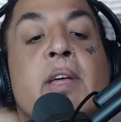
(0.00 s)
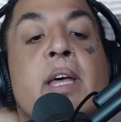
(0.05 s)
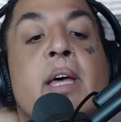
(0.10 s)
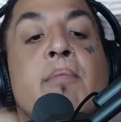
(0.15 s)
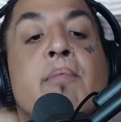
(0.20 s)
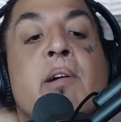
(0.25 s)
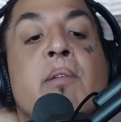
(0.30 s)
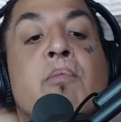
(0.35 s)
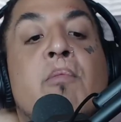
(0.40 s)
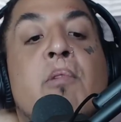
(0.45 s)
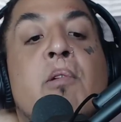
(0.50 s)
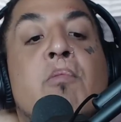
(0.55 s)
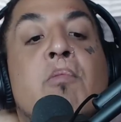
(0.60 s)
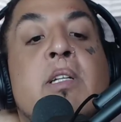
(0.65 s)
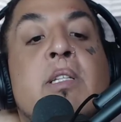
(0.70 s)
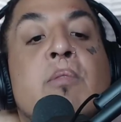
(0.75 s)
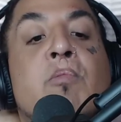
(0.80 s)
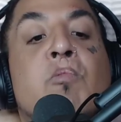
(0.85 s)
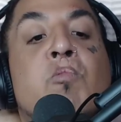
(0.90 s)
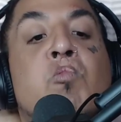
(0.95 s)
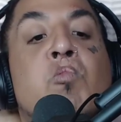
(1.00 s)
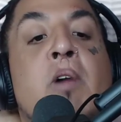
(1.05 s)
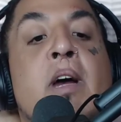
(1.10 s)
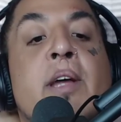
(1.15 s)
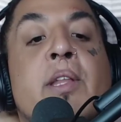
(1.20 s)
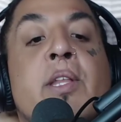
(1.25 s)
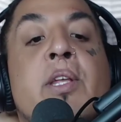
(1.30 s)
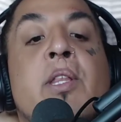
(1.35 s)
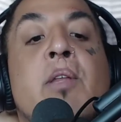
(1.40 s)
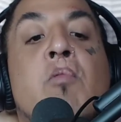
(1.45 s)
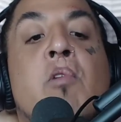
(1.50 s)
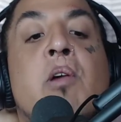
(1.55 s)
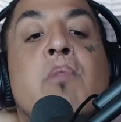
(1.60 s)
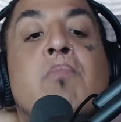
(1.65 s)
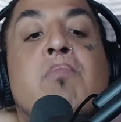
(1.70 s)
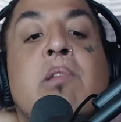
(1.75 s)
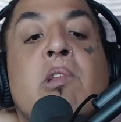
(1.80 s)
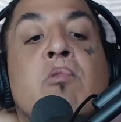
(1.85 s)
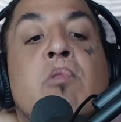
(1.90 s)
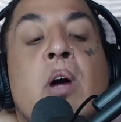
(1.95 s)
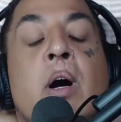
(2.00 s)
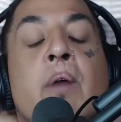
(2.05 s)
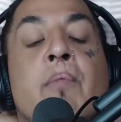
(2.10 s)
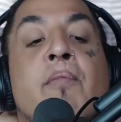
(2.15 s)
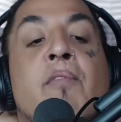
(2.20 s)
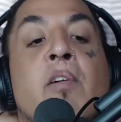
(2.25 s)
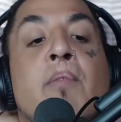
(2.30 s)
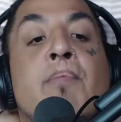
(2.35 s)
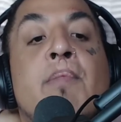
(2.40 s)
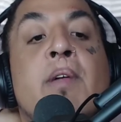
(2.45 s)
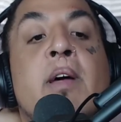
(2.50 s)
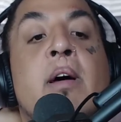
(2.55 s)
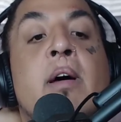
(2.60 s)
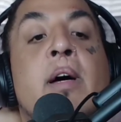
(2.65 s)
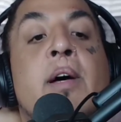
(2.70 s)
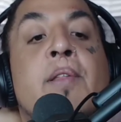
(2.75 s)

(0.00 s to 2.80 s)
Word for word: Okay, but what, what where did the word blue come from?